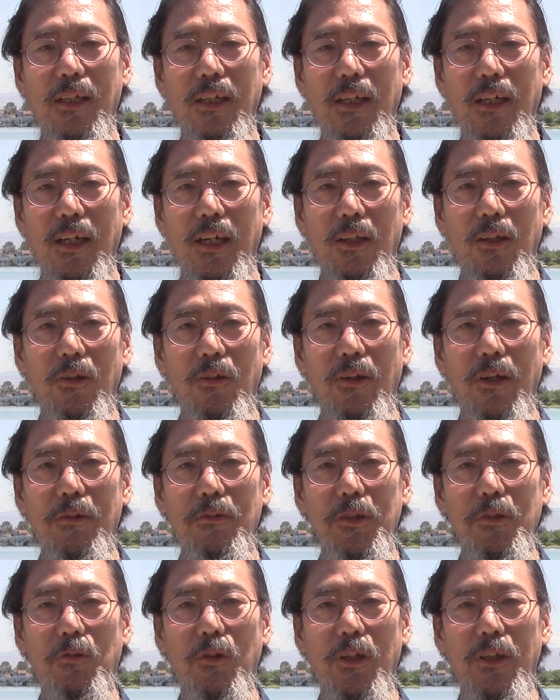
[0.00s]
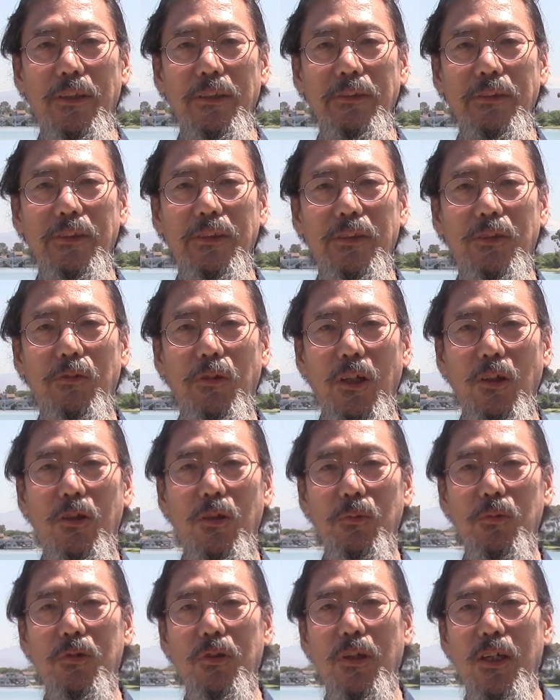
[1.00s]
Hello everyone,
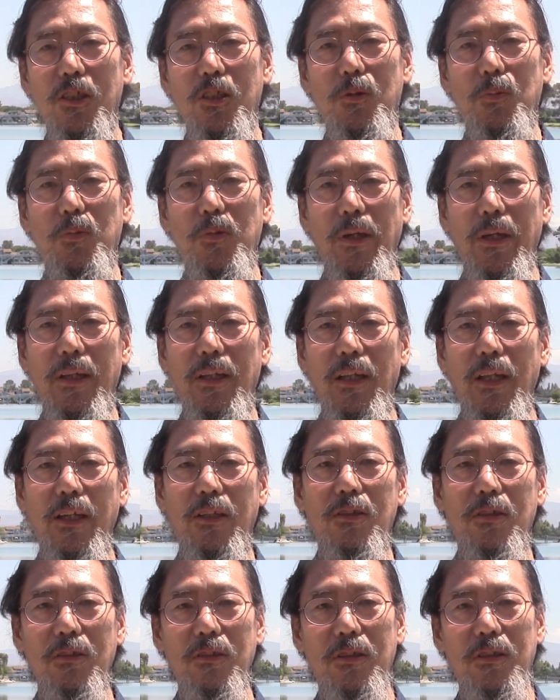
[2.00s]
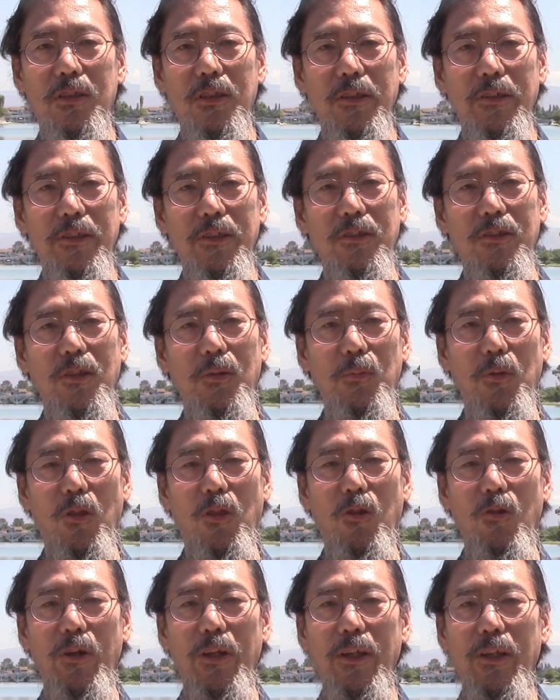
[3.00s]
welcome to SBN Lecture Series number
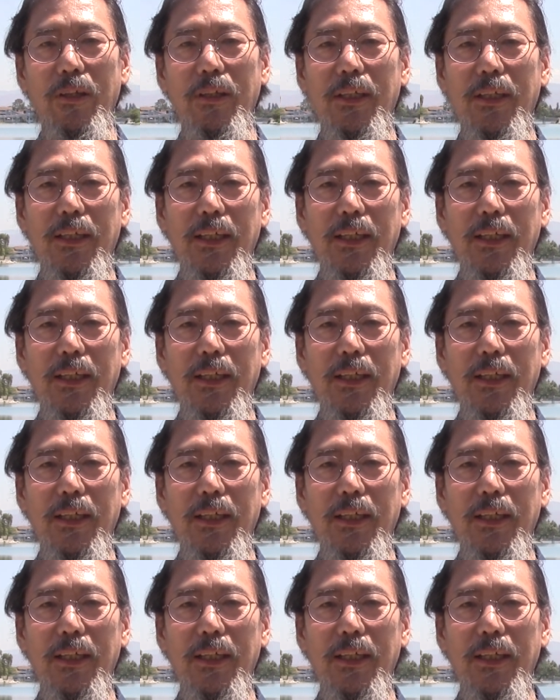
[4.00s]
3.